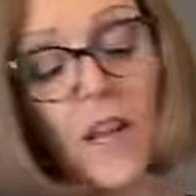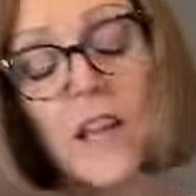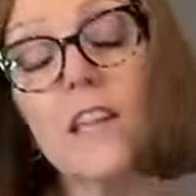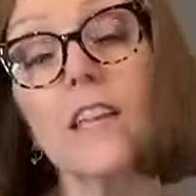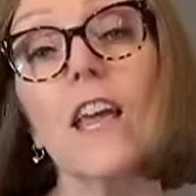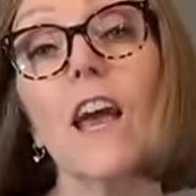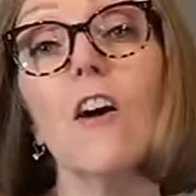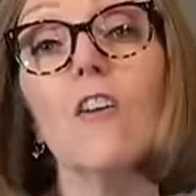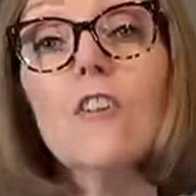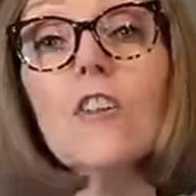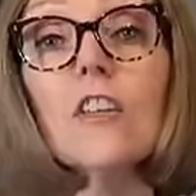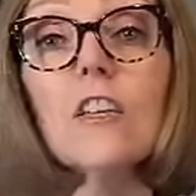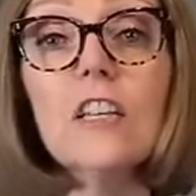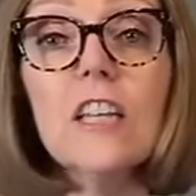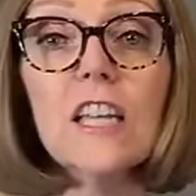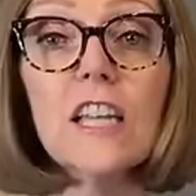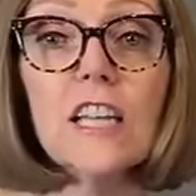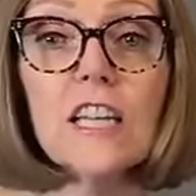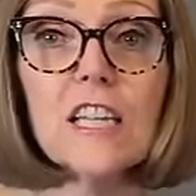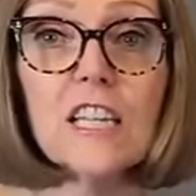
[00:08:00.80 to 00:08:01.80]
I
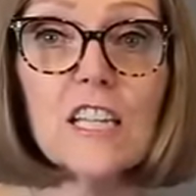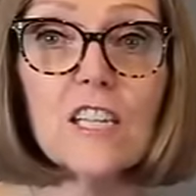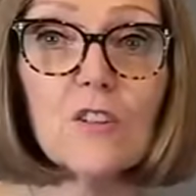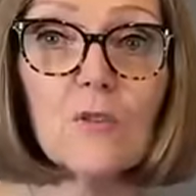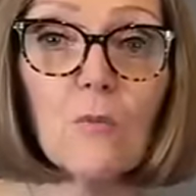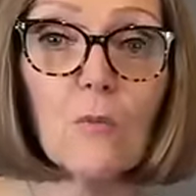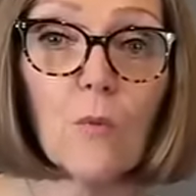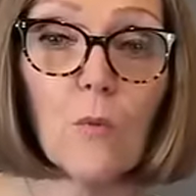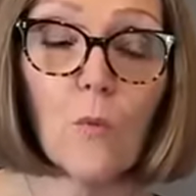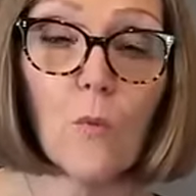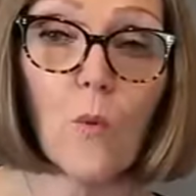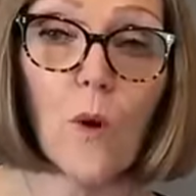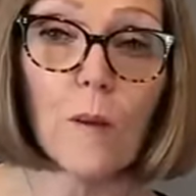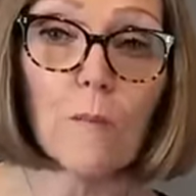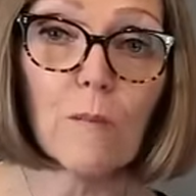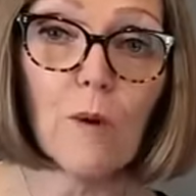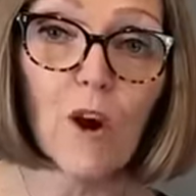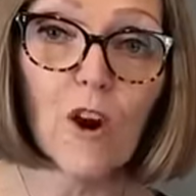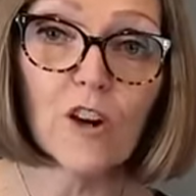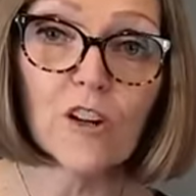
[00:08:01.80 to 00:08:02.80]
calculated
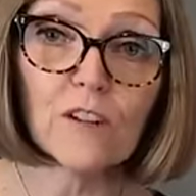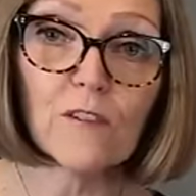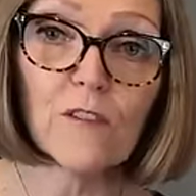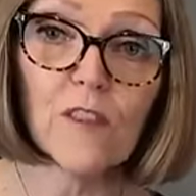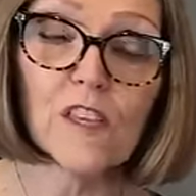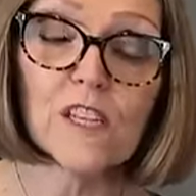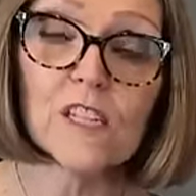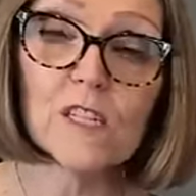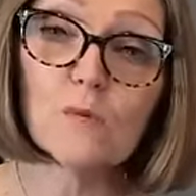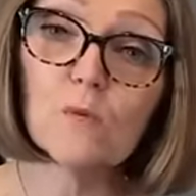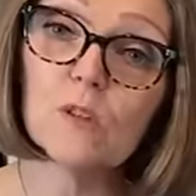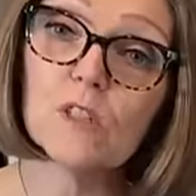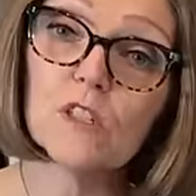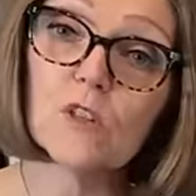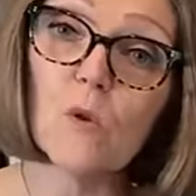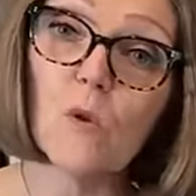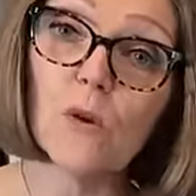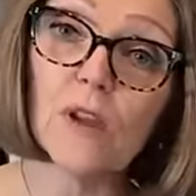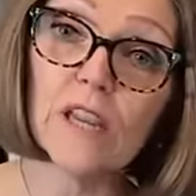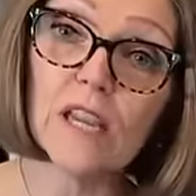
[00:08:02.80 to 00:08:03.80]
what part of this was
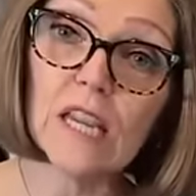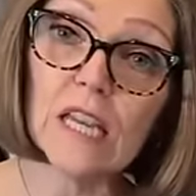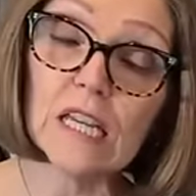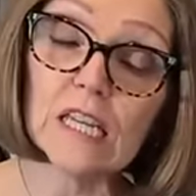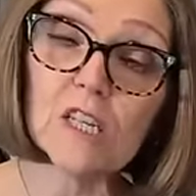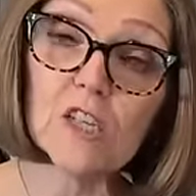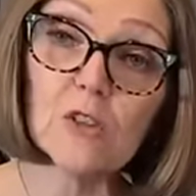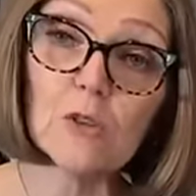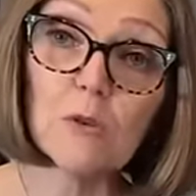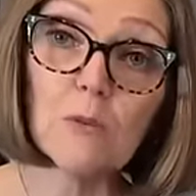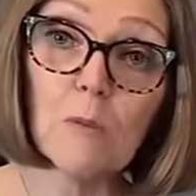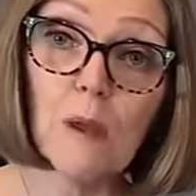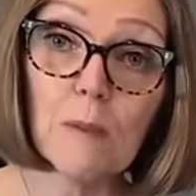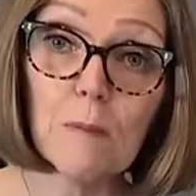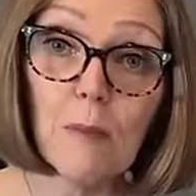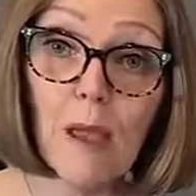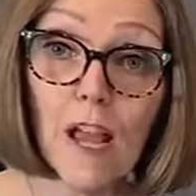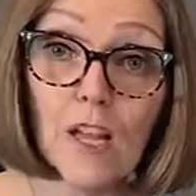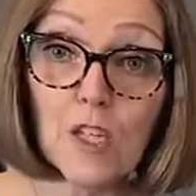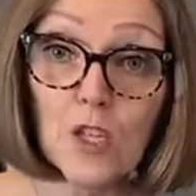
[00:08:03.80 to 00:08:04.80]
going into my
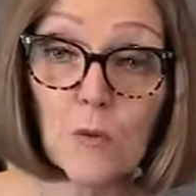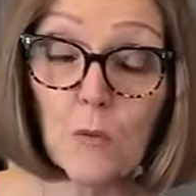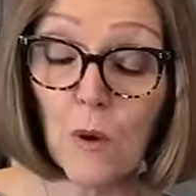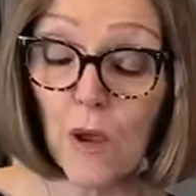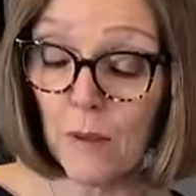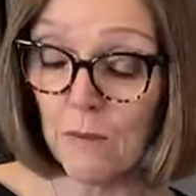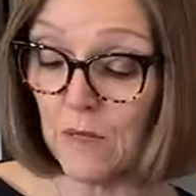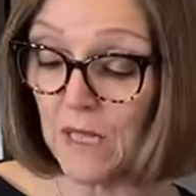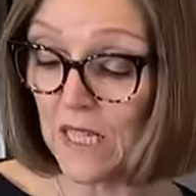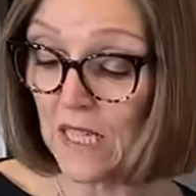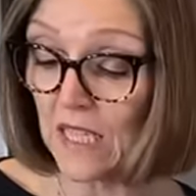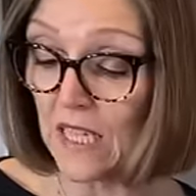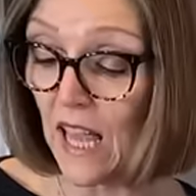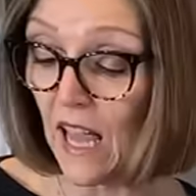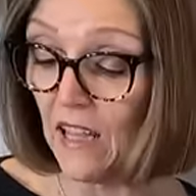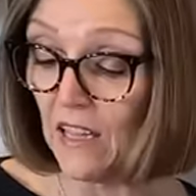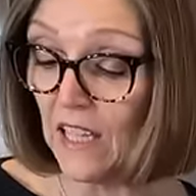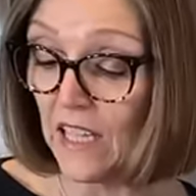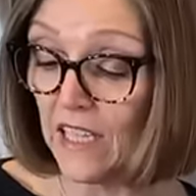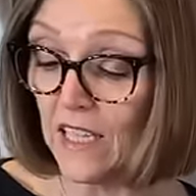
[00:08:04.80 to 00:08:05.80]
batch prepped
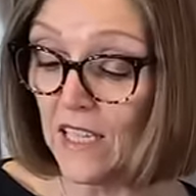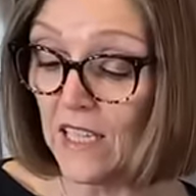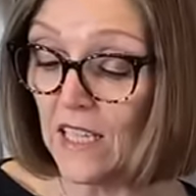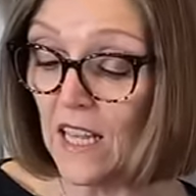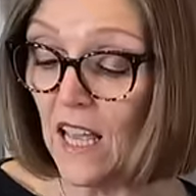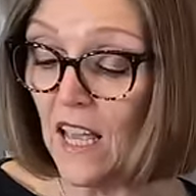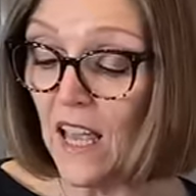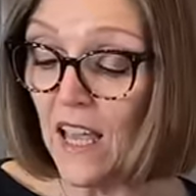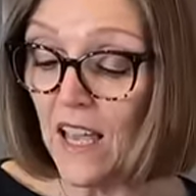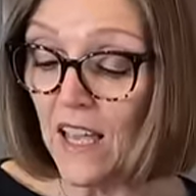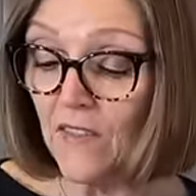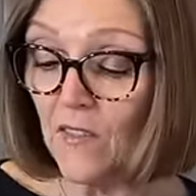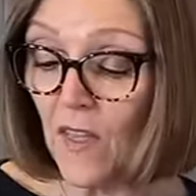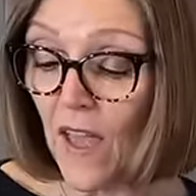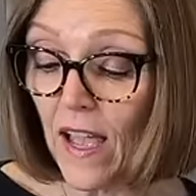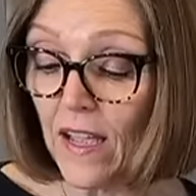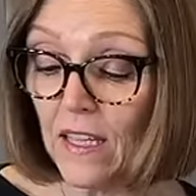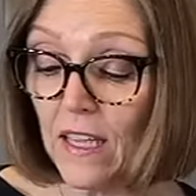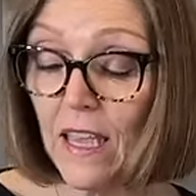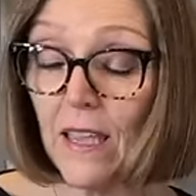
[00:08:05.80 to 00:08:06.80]
salads,
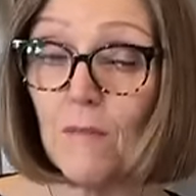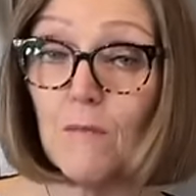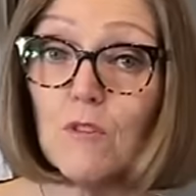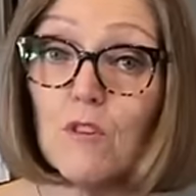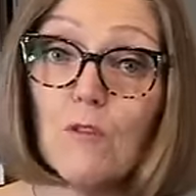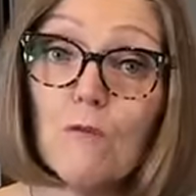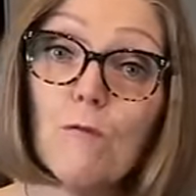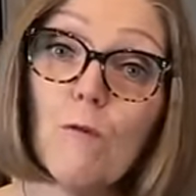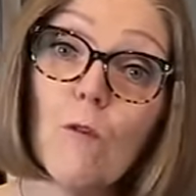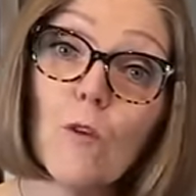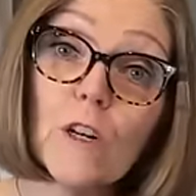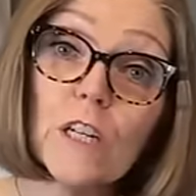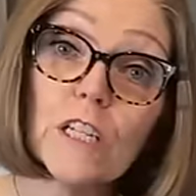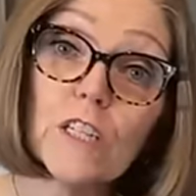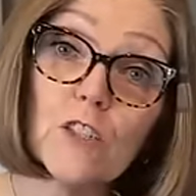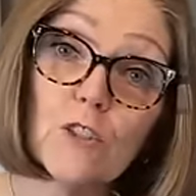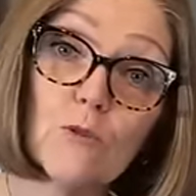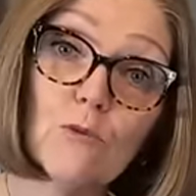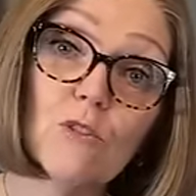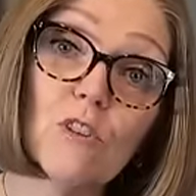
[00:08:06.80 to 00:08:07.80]
that came to
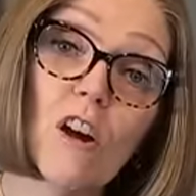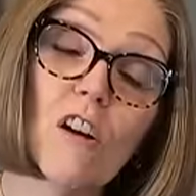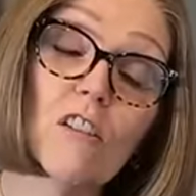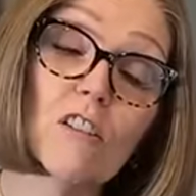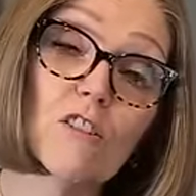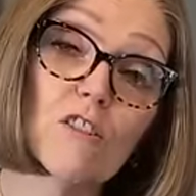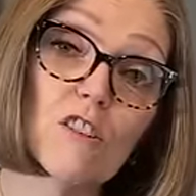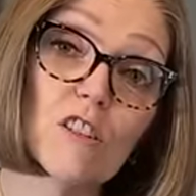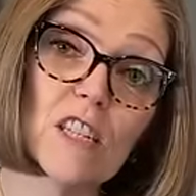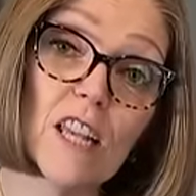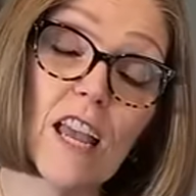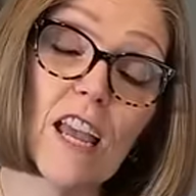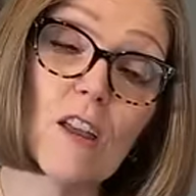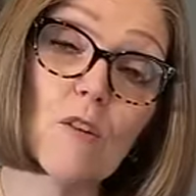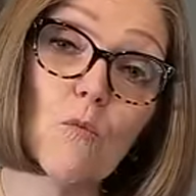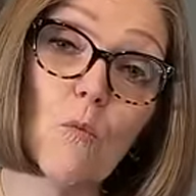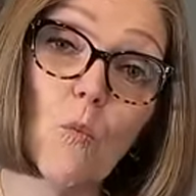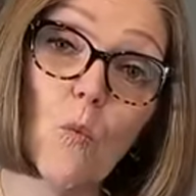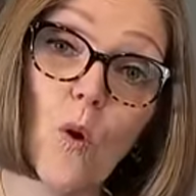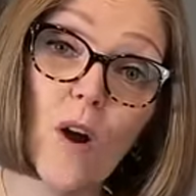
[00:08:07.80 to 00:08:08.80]

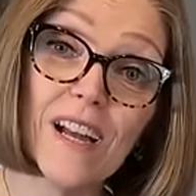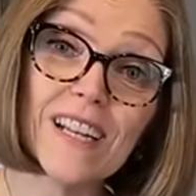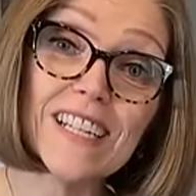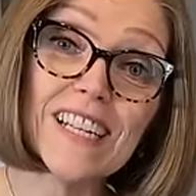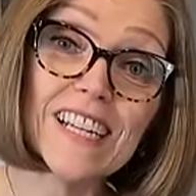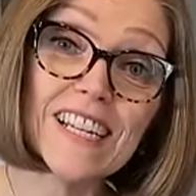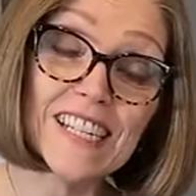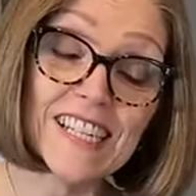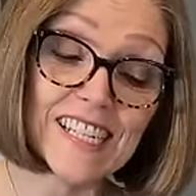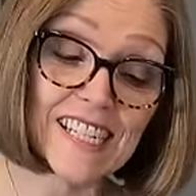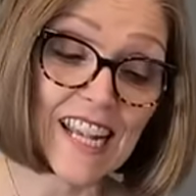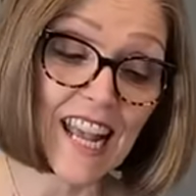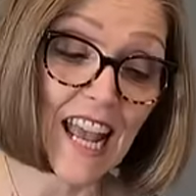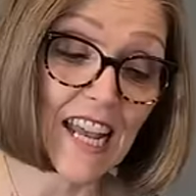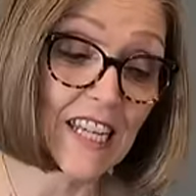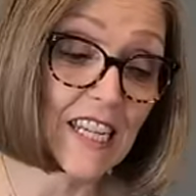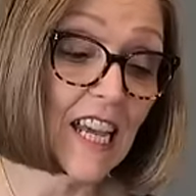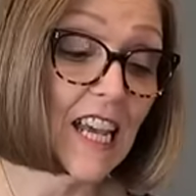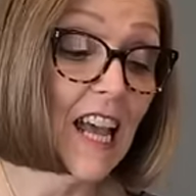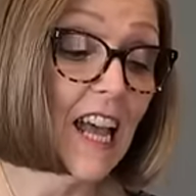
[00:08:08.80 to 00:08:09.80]

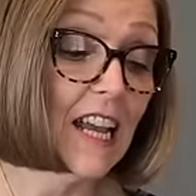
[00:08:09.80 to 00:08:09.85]
$42.01.